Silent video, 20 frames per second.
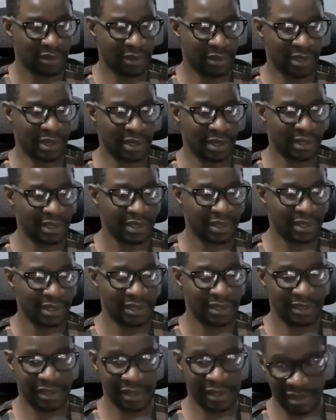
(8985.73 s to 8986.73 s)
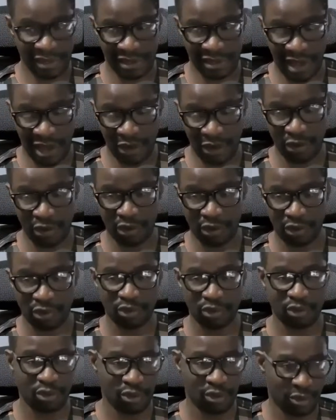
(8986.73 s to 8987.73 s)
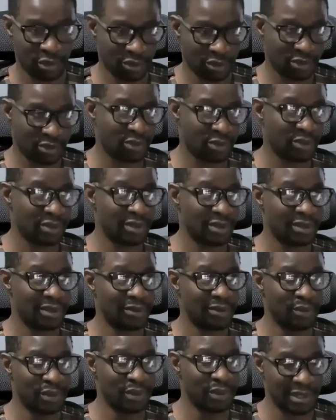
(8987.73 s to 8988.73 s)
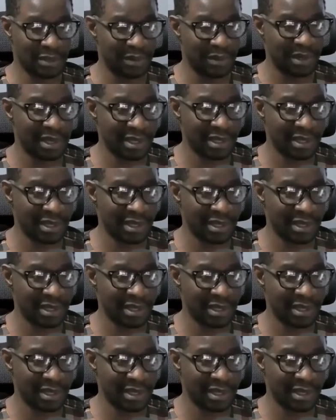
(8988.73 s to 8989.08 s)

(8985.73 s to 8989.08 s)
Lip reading: Okay, this now you don't do wrong. So what to me